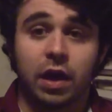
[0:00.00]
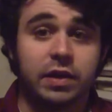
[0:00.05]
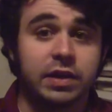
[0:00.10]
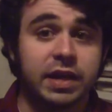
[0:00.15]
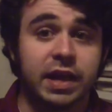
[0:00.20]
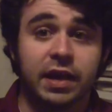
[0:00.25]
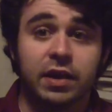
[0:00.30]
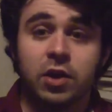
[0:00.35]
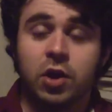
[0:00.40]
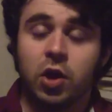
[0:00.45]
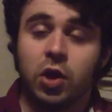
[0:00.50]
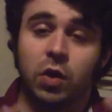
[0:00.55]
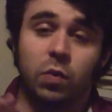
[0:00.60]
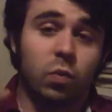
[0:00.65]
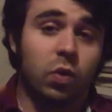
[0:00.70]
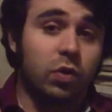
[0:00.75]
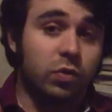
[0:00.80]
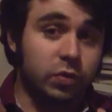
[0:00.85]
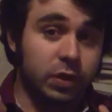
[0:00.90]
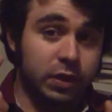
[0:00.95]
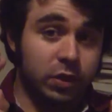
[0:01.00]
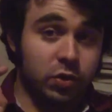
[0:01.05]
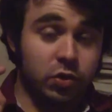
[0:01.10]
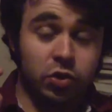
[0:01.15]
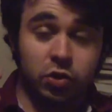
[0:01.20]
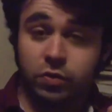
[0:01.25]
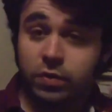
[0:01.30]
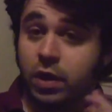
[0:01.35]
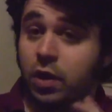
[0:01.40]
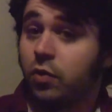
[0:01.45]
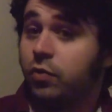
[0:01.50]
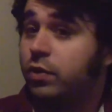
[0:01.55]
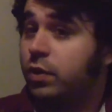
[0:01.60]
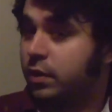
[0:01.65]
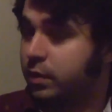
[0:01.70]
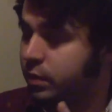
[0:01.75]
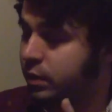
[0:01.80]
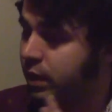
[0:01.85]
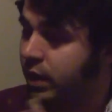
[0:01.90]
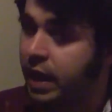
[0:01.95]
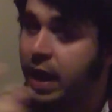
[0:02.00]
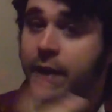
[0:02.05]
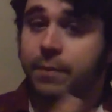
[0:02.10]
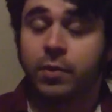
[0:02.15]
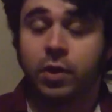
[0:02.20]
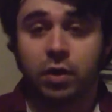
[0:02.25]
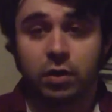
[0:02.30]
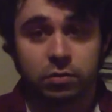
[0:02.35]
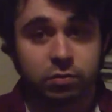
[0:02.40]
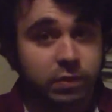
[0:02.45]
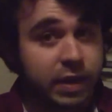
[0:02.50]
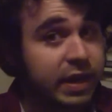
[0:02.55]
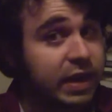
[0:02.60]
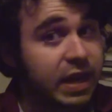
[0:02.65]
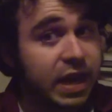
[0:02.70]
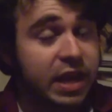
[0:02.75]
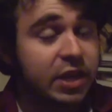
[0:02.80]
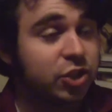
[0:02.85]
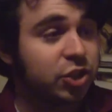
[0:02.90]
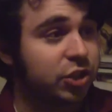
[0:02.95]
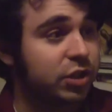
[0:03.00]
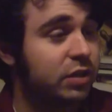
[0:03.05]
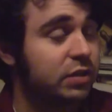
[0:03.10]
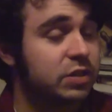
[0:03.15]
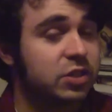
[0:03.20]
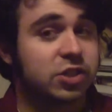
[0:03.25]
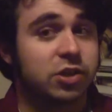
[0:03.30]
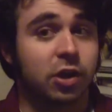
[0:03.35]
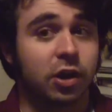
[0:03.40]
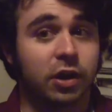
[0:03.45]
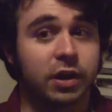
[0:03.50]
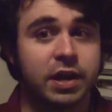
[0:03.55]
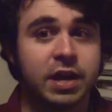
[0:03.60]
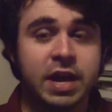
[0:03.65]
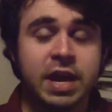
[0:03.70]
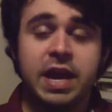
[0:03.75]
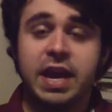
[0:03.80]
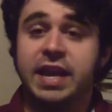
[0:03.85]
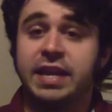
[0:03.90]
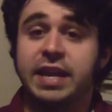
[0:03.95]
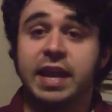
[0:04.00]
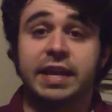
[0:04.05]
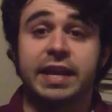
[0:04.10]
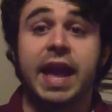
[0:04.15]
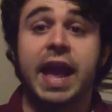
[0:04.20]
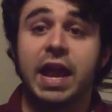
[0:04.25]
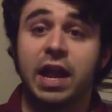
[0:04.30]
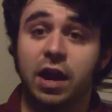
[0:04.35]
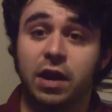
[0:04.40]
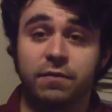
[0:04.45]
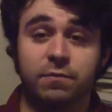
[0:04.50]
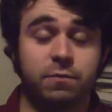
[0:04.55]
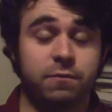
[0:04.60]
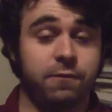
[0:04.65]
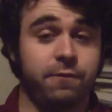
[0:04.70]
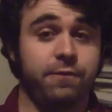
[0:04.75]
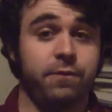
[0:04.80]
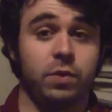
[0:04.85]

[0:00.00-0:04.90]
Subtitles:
yeah, well, you know, the gamma radiation, Stark, it can't